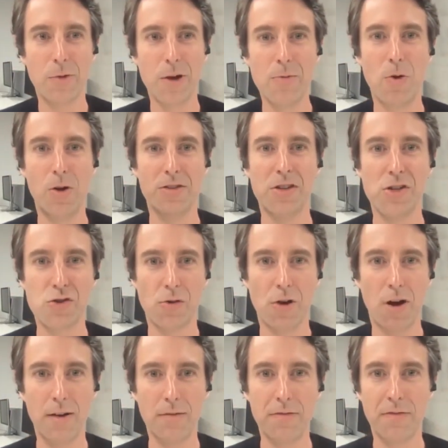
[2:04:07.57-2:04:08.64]
want to
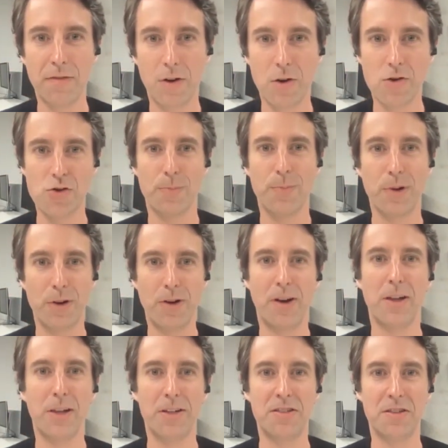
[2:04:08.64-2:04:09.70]
drive
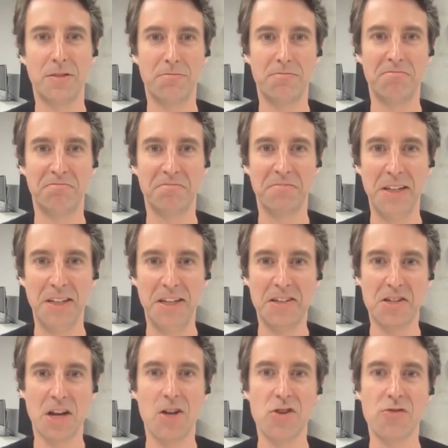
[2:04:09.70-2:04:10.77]
entrepreneurialism in this
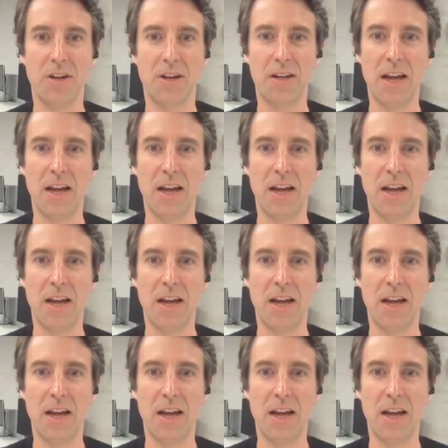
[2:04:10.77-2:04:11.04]
country,